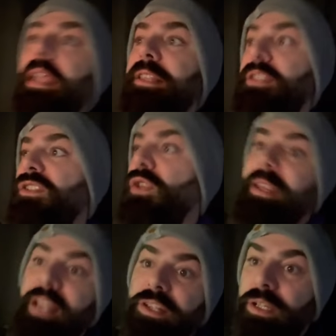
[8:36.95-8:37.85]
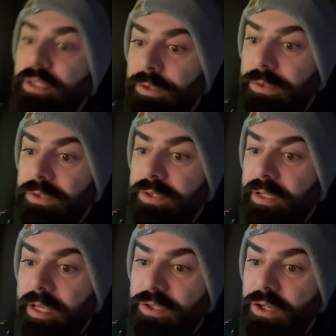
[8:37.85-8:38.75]
it so he doesn't lose
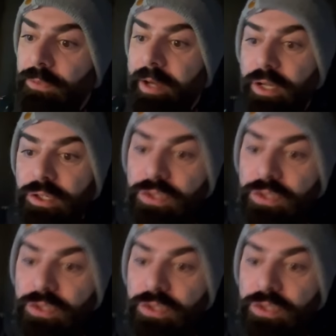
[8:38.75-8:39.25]
his career,